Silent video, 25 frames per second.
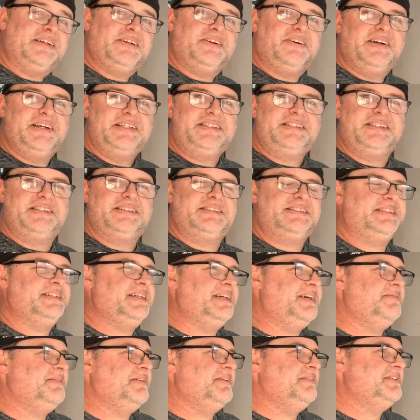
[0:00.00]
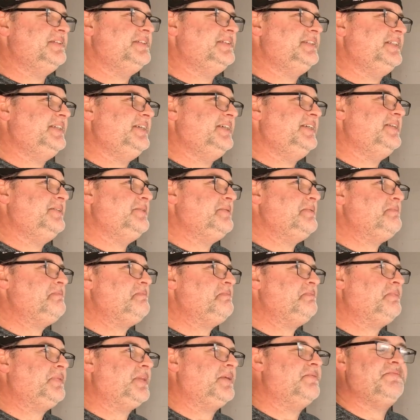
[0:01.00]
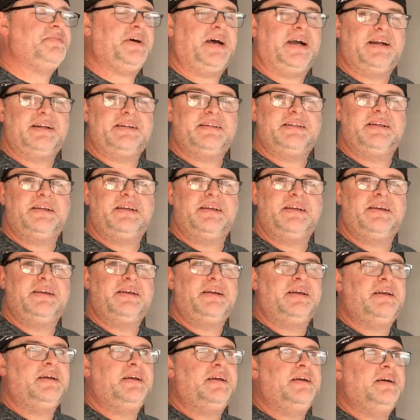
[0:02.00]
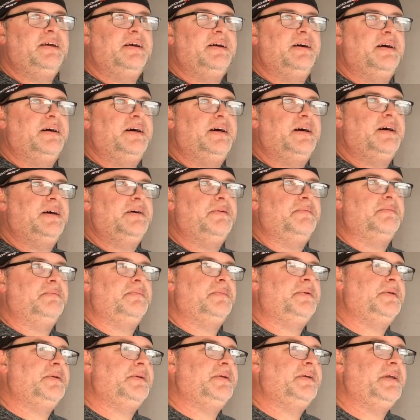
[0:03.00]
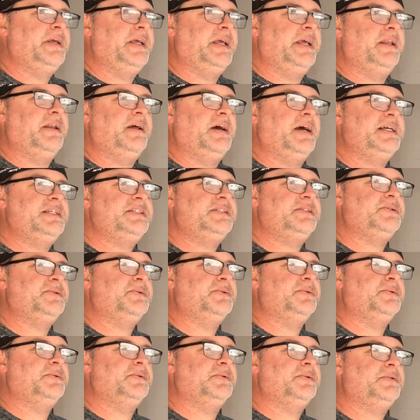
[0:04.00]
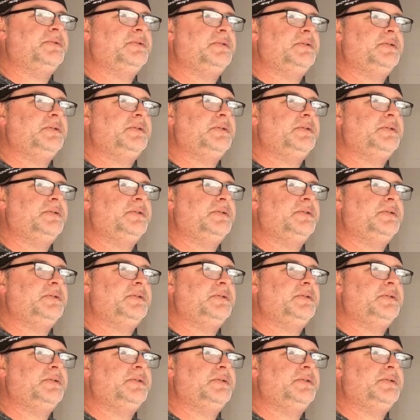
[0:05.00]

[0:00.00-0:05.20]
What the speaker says: the craziest thing I've ever seen. In fact, in high school,